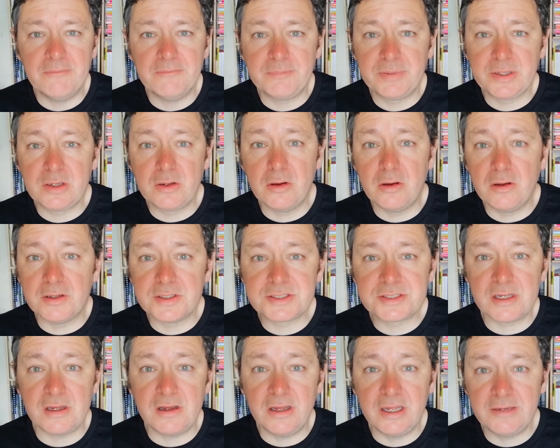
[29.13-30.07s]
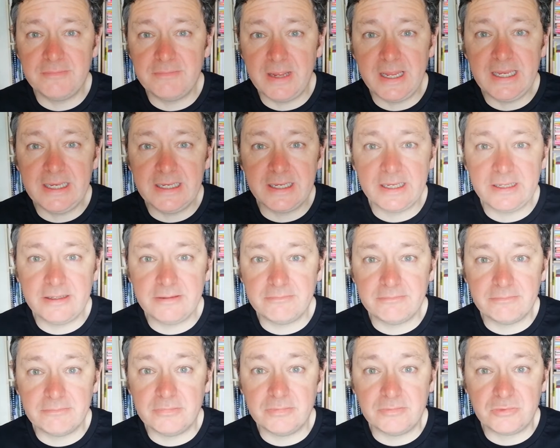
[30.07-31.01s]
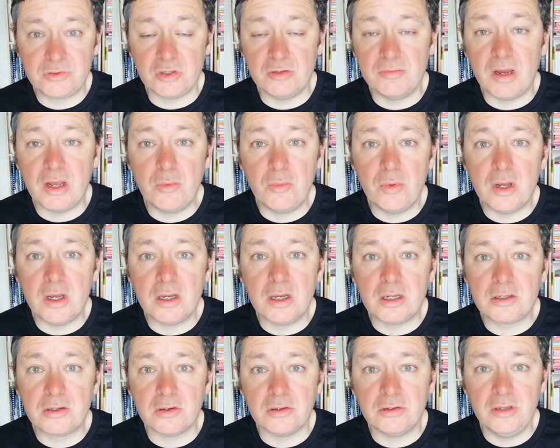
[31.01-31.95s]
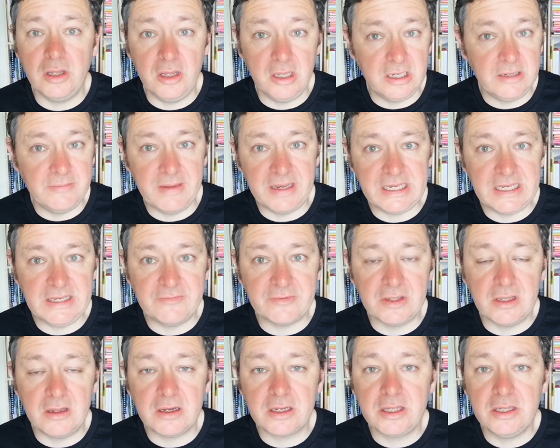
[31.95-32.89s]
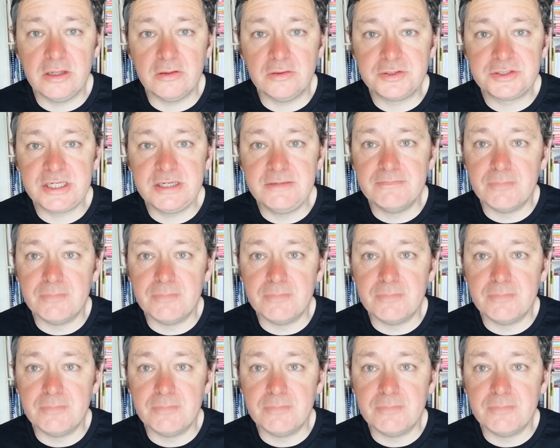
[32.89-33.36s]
because I mainly do my work on early medieval archaeology,